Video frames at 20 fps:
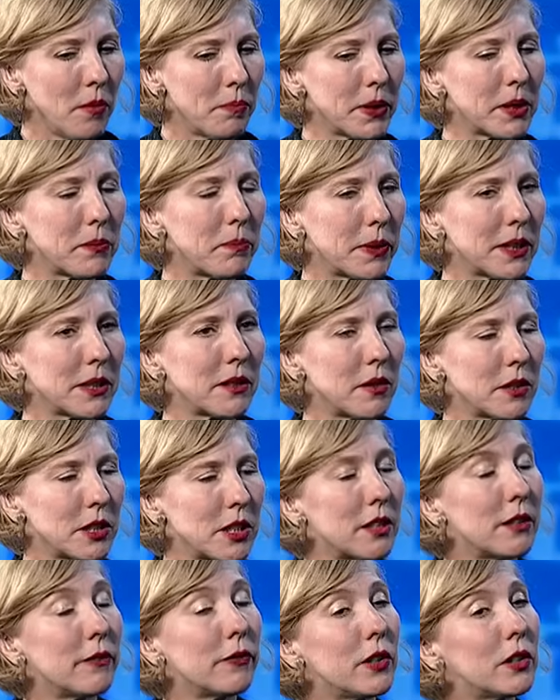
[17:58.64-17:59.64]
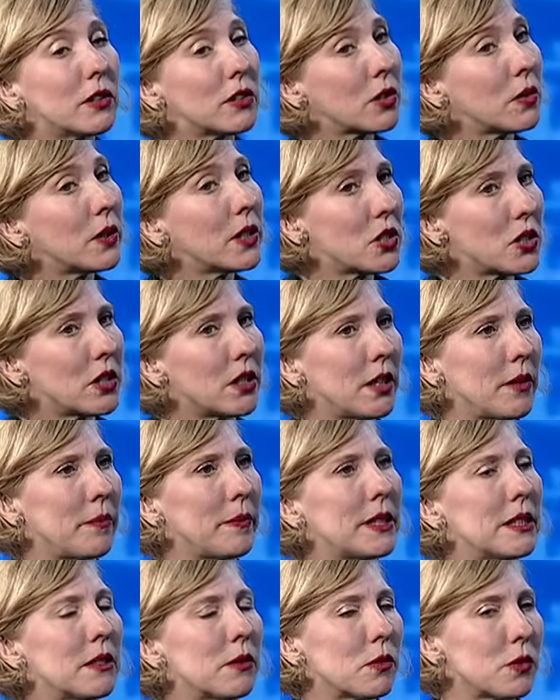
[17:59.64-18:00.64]
but but mm. to yes. the viewer's question, I
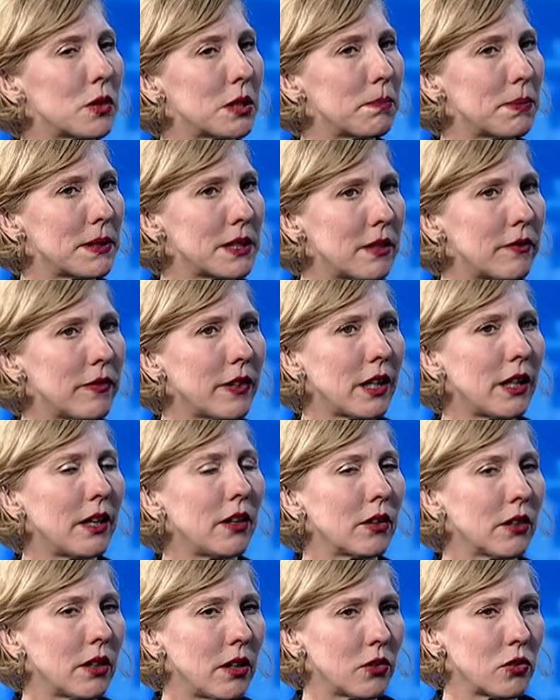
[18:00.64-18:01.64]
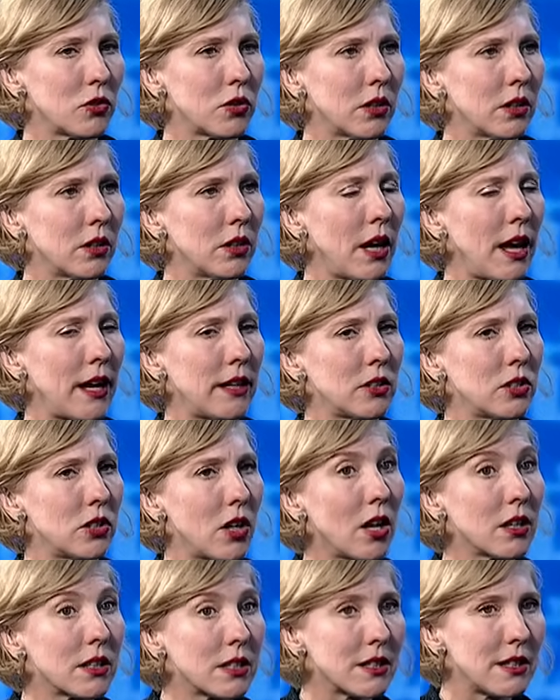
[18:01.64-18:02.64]
mean, to specifically on Altron and
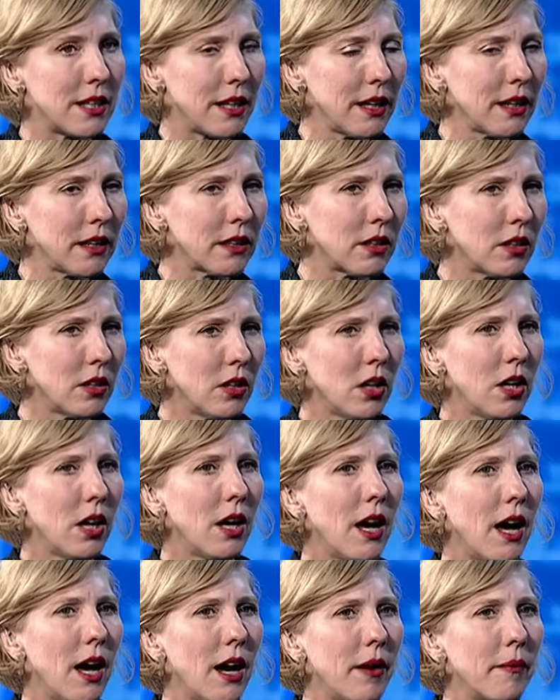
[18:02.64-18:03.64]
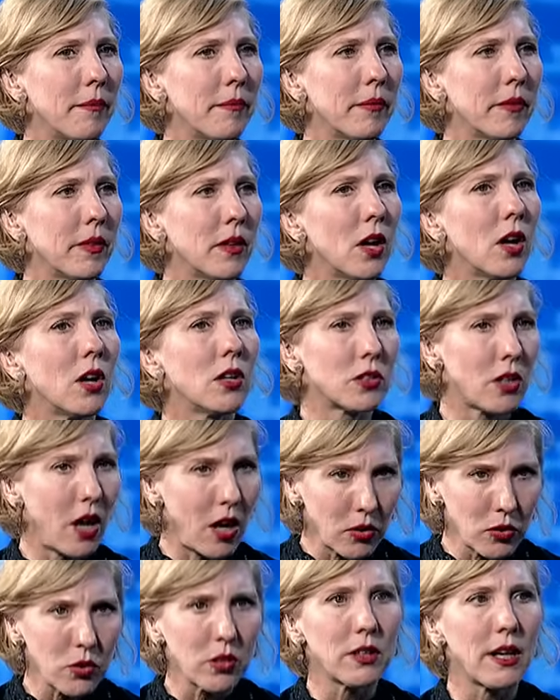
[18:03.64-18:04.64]
Datatec, um, so
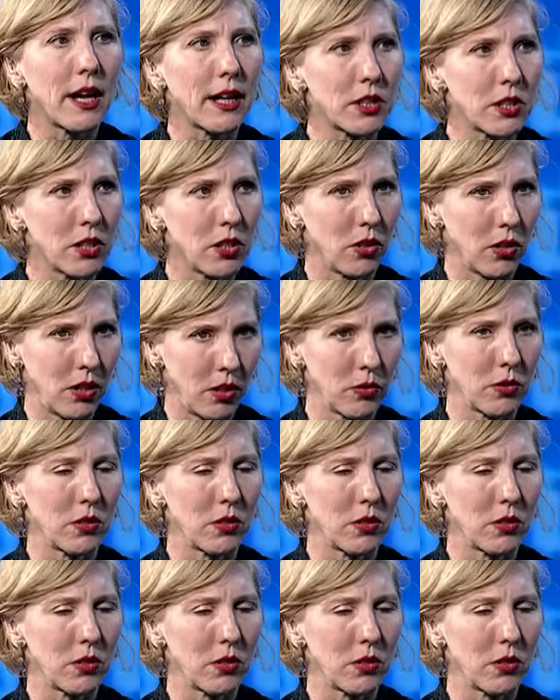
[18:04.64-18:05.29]
Altron, actually, you can